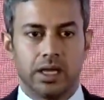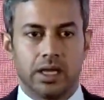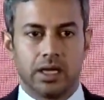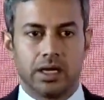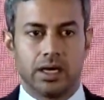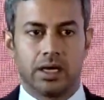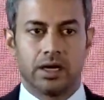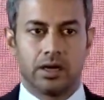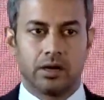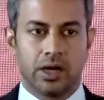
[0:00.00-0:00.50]

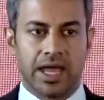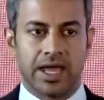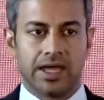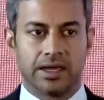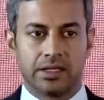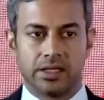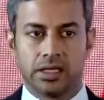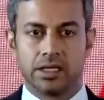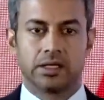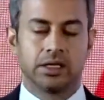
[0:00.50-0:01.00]

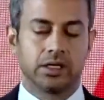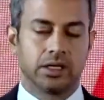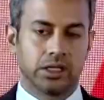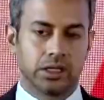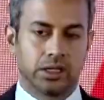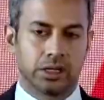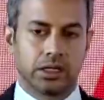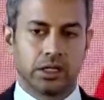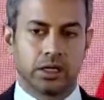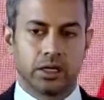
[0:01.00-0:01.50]
and the other
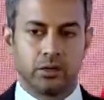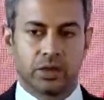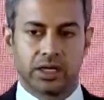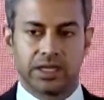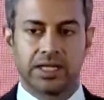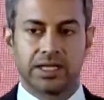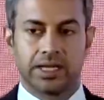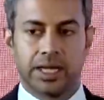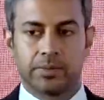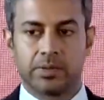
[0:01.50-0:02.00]
is
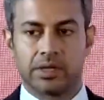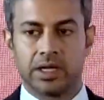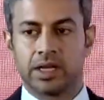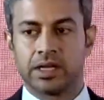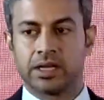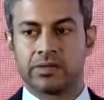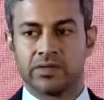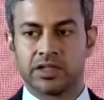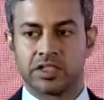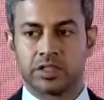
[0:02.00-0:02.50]
working capital and
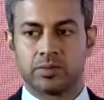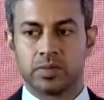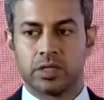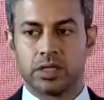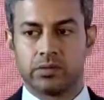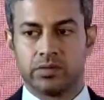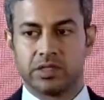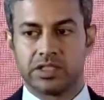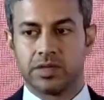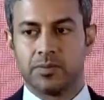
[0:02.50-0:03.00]

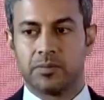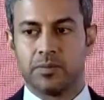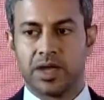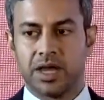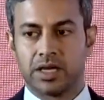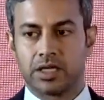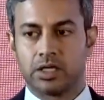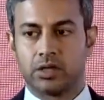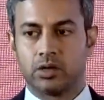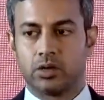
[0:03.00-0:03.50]
investments, which
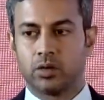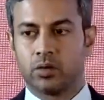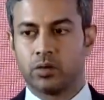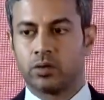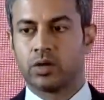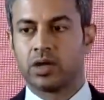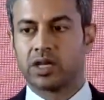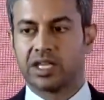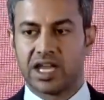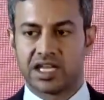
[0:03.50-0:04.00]
impact your
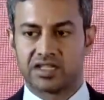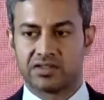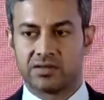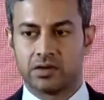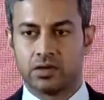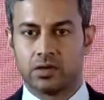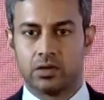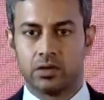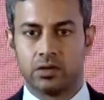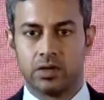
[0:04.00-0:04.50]
overall cash
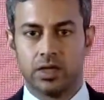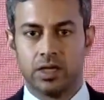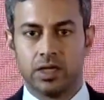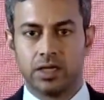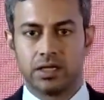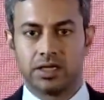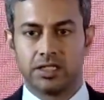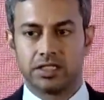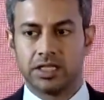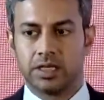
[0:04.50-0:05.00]
flow
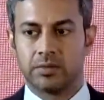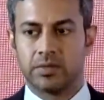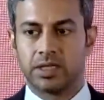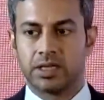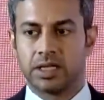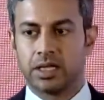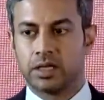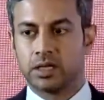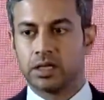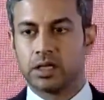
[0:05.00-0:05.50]
regime, and
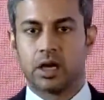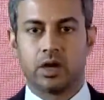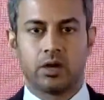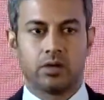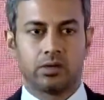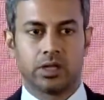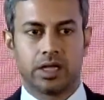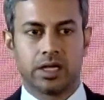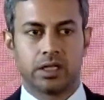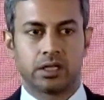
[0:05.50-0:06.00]
that is how
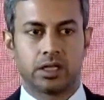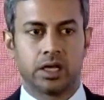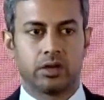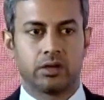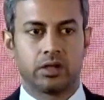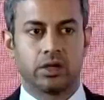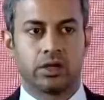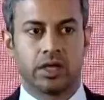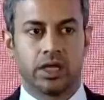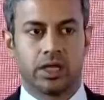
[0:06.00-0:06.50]

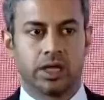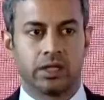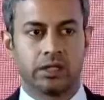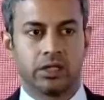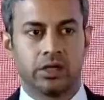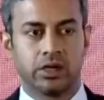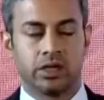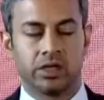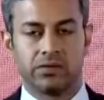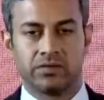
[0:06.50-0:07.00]
your
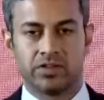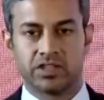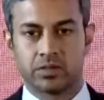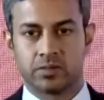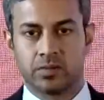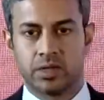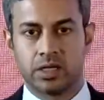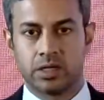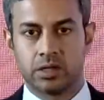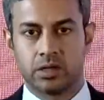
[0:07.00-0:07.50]

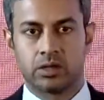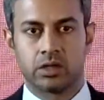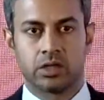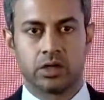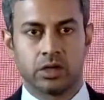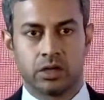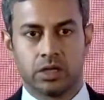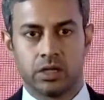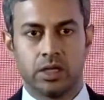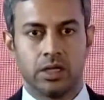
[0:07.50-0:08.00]
investments or
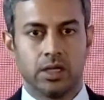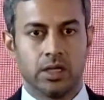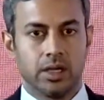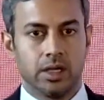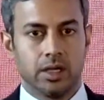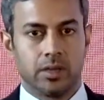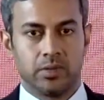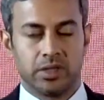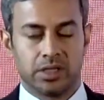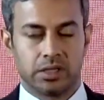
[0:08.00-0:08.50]
your
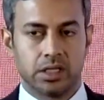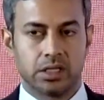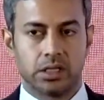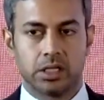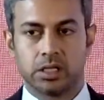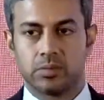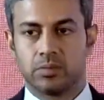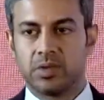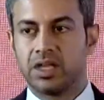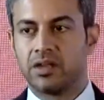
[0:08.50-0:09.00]
business
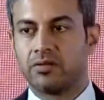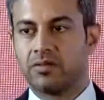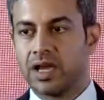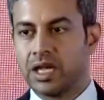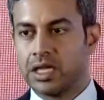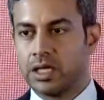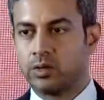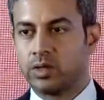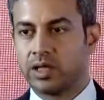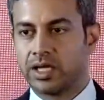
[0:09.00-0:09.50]
is being
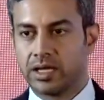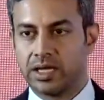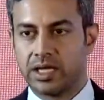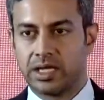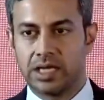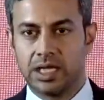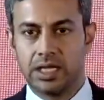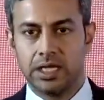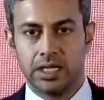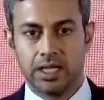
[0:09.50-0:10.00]
valued
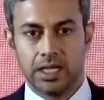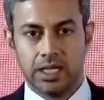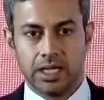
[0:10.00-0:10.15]
currently.